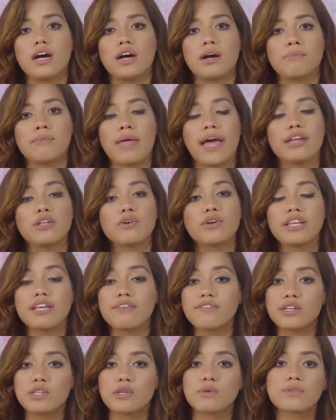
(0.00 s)
and you can
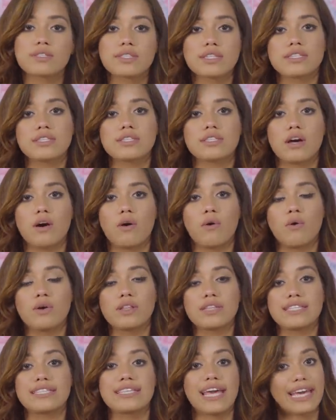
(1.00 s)
even use this
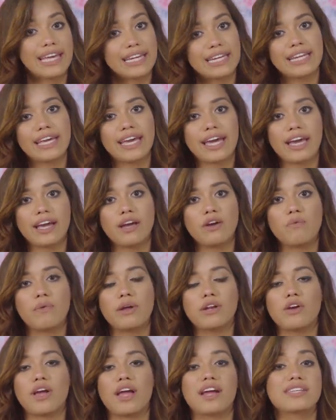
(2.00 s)
on second day hair
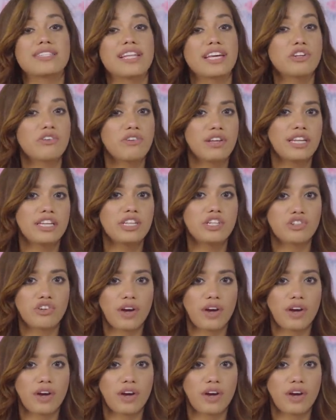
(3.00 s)
when your hair is like really